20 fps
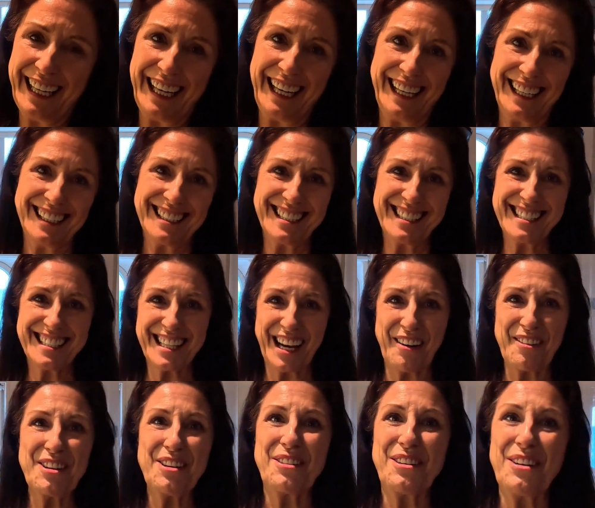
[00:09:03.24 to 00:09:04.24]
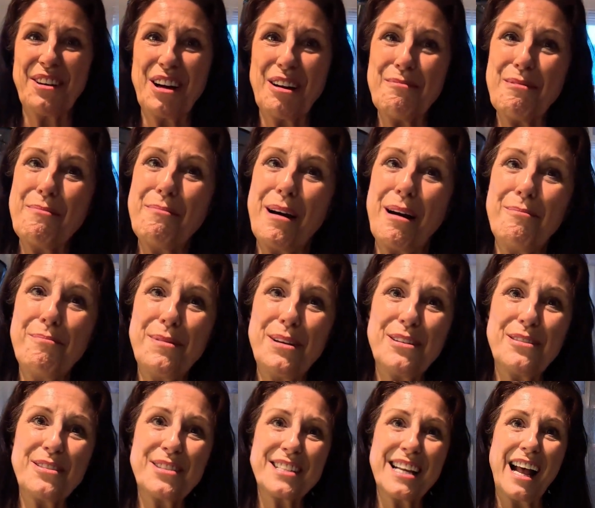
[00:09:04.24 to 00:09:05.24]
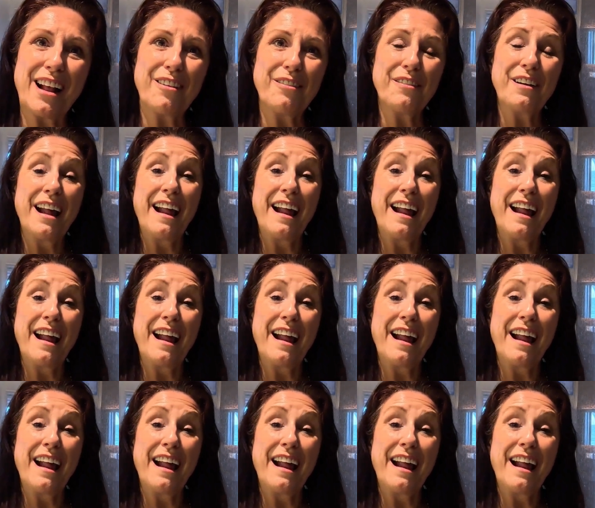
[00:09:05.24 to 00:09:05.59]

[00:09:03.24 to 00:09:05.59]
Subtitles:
here, so you can come and pamper yourself.